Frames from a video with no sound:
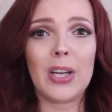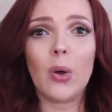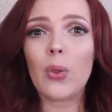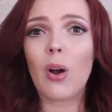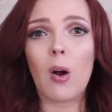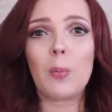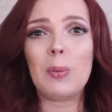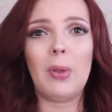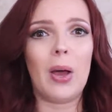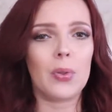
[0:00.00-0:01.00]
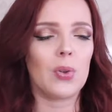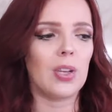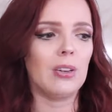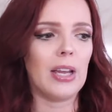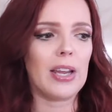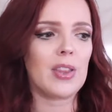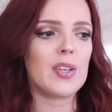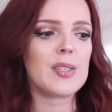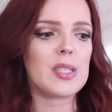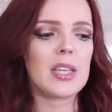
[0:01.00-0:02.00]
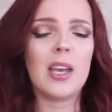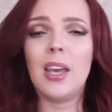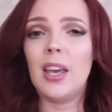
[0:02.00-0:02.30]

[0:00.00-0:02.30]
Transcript: I know there are people out there that like this.